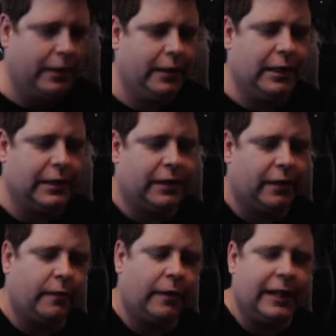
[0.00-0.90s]

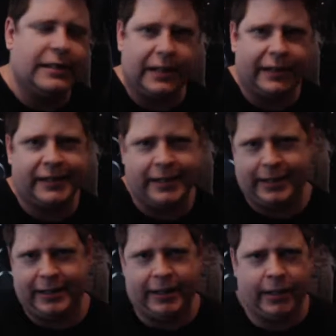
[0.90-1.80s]
so as I said,
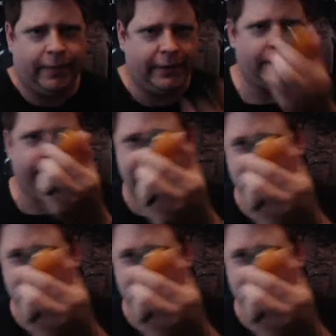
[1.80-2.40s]
I opened some of these